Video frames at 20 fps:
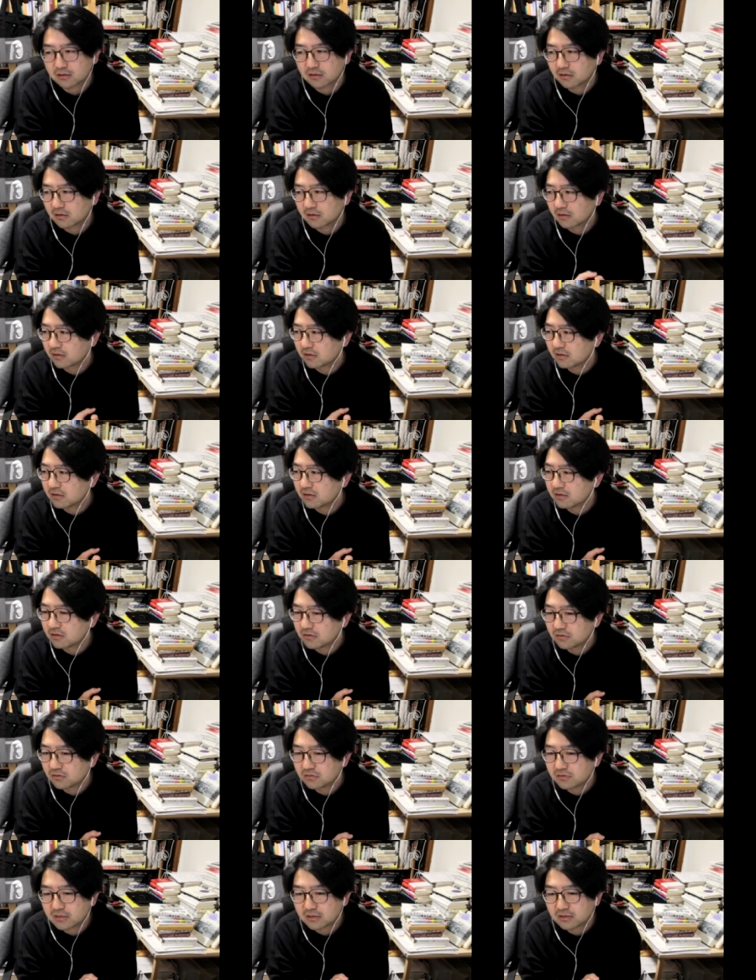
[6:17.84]

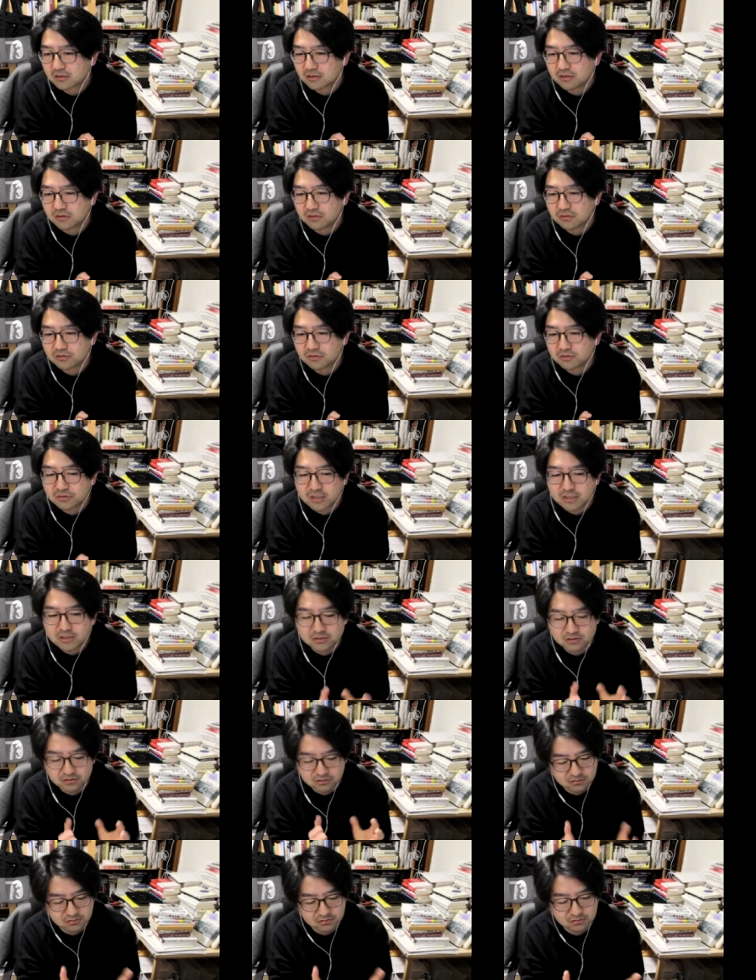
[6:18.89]
you need
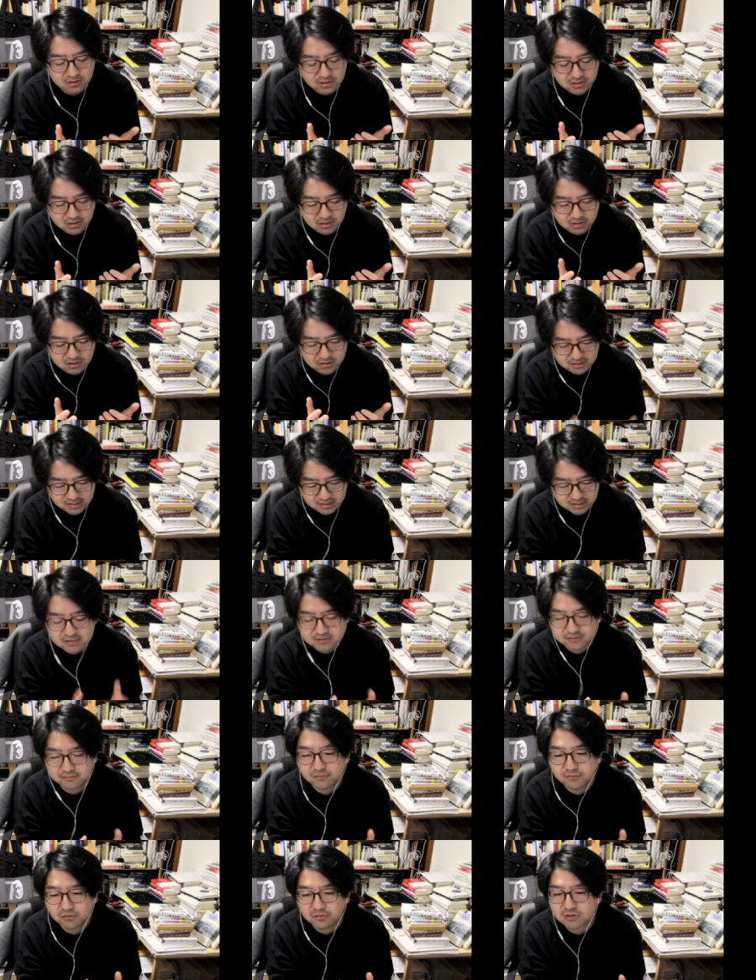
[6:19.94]
to
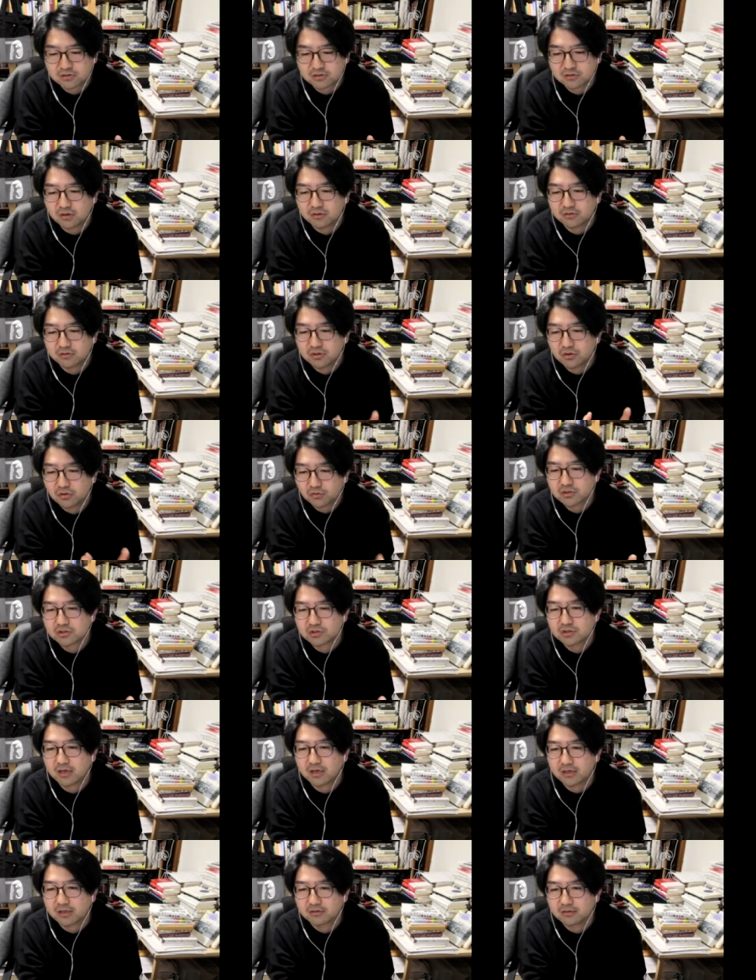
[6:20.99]
just focus on your
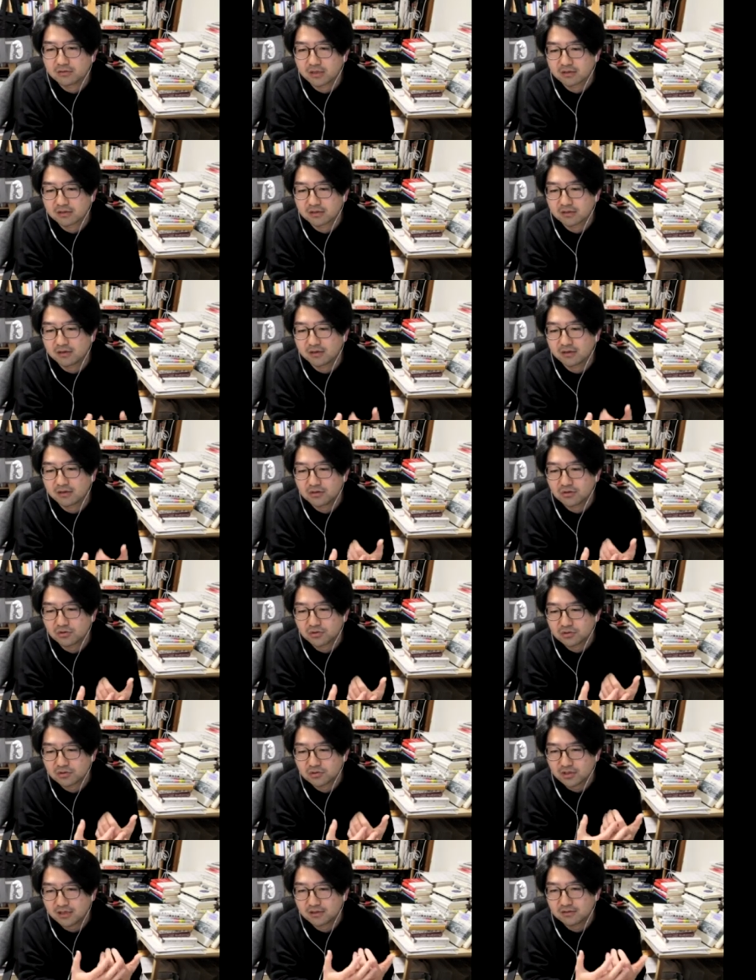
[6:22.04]
child, like your
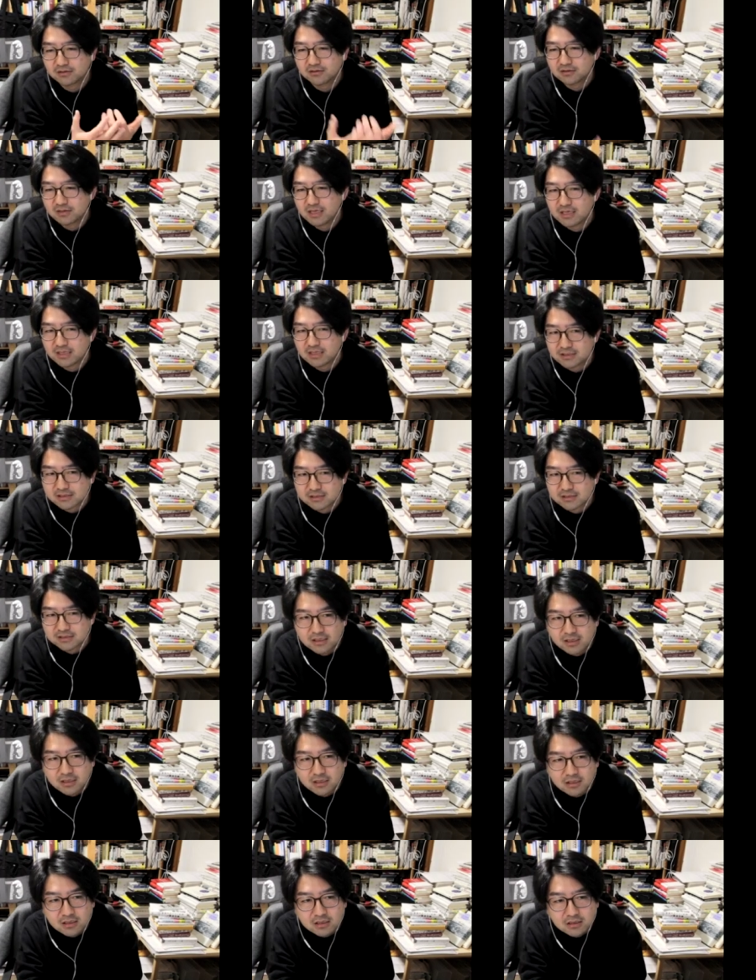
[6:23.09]
child needs.
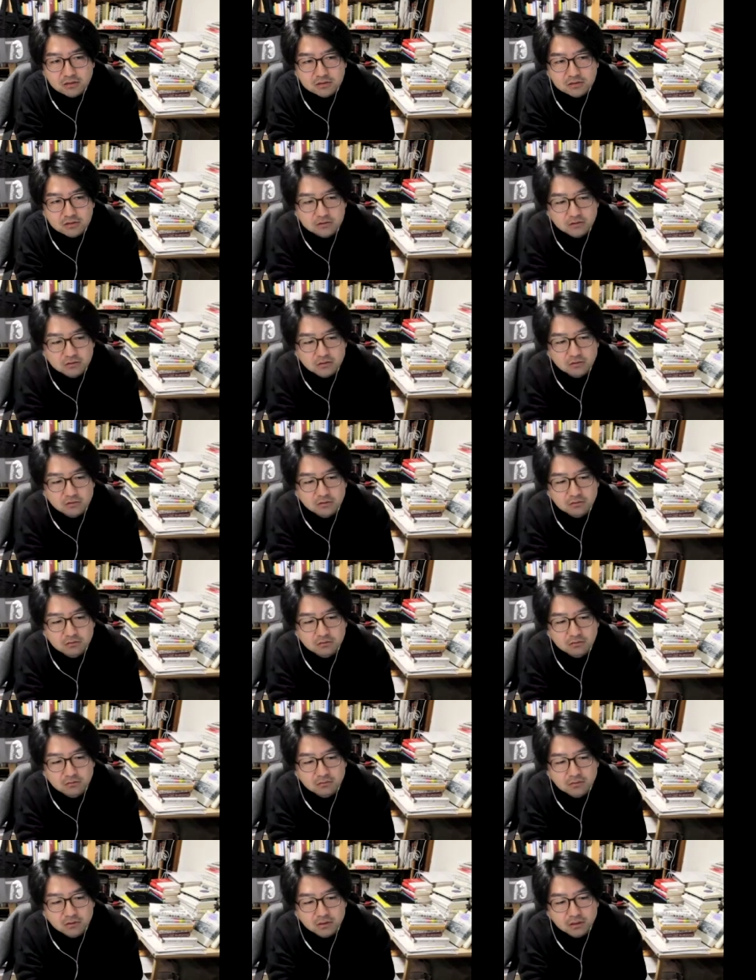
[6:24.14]

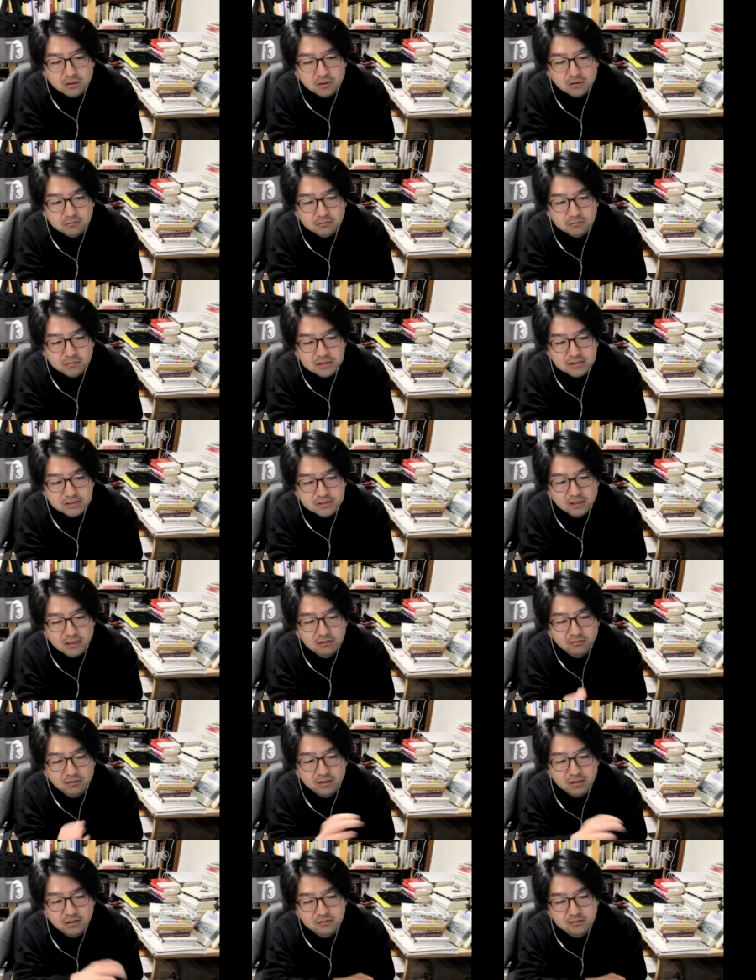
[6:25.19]
So it's kind of
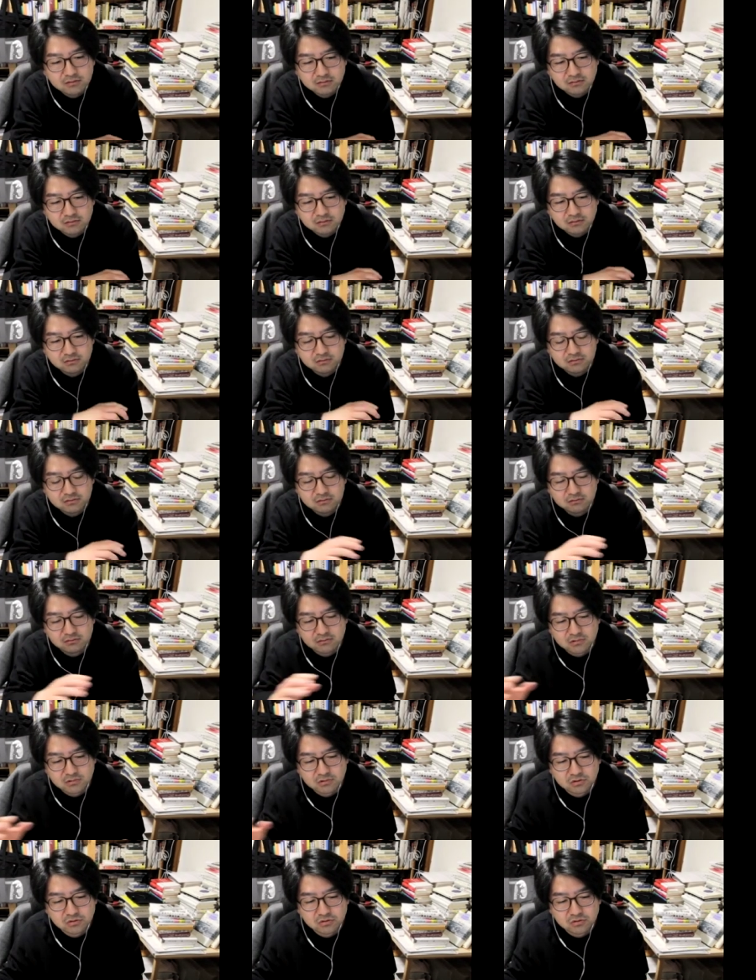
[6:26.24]
like a
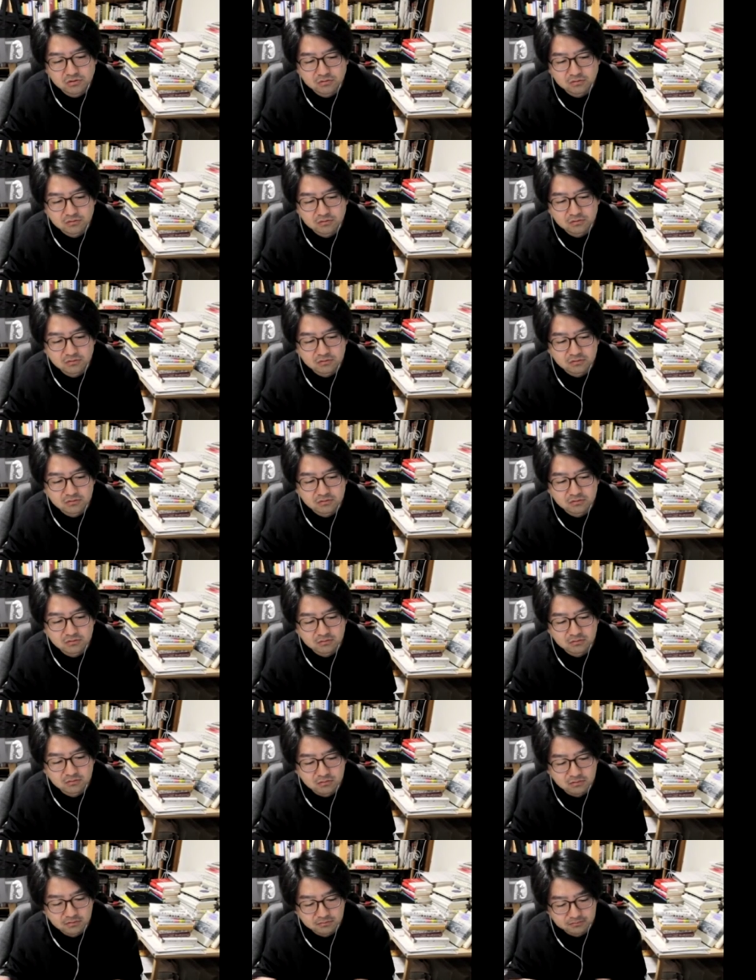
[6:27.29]
two
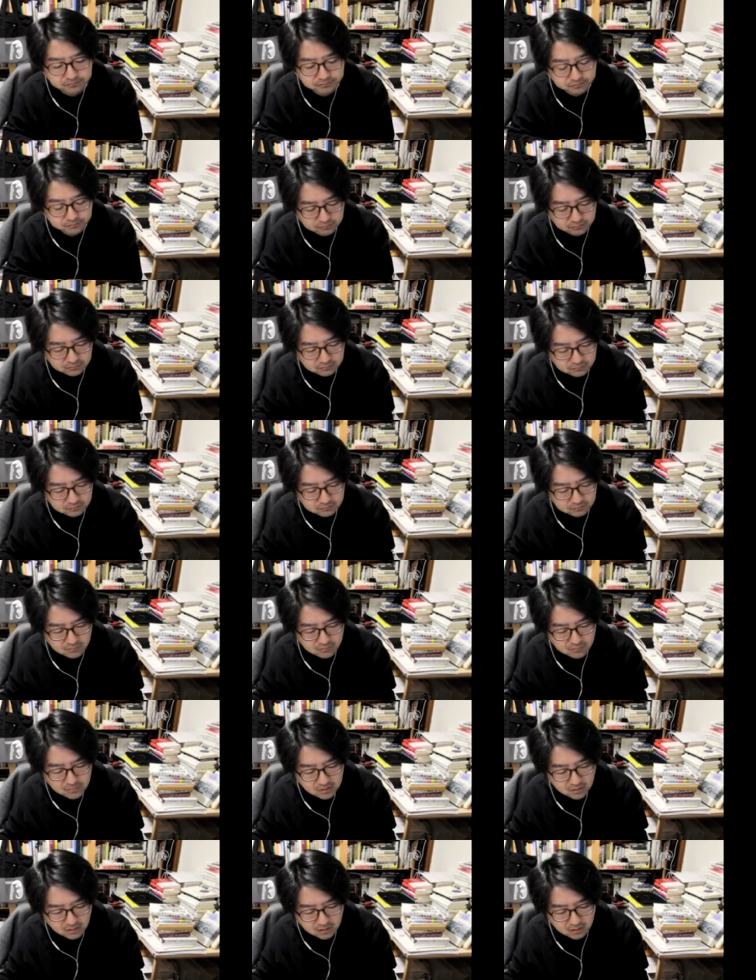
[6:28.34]

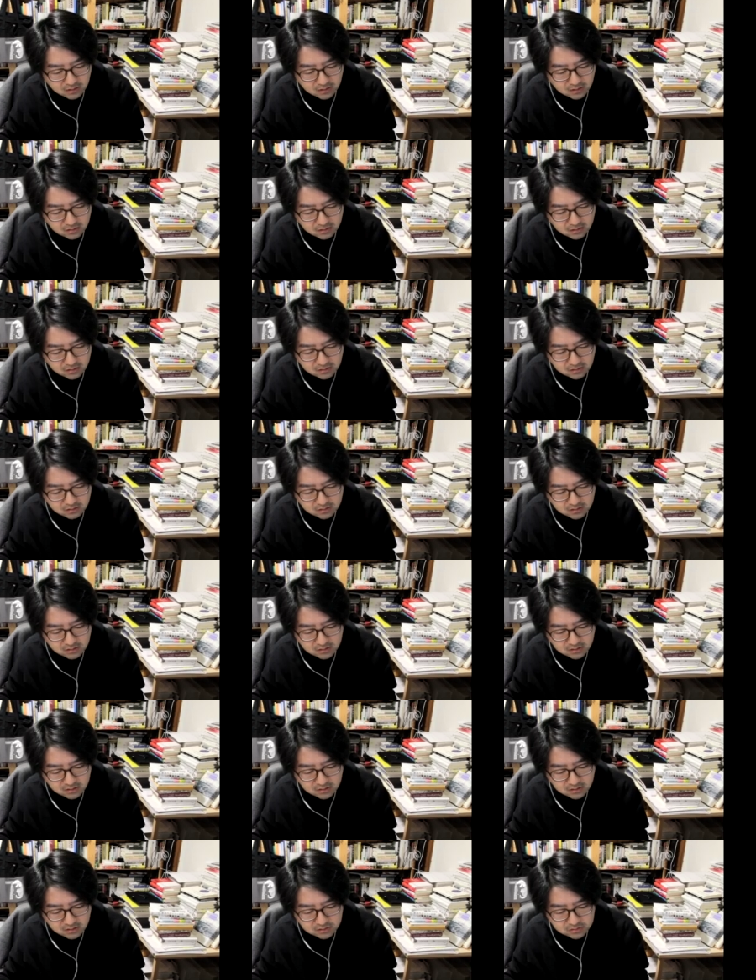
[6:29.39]
uh,
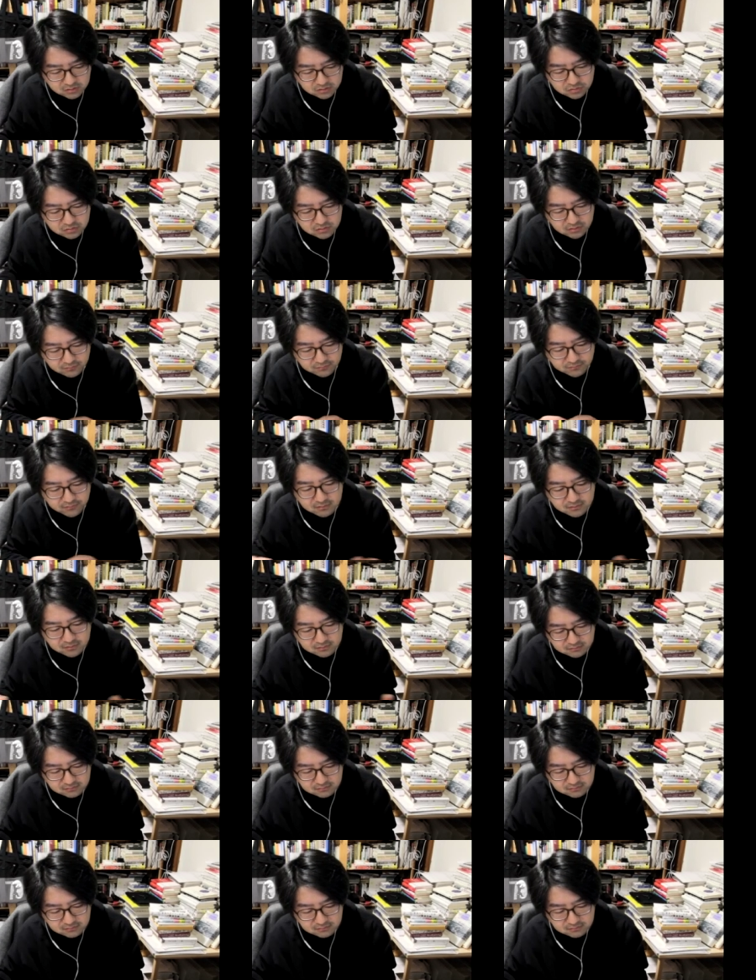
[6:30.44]
two different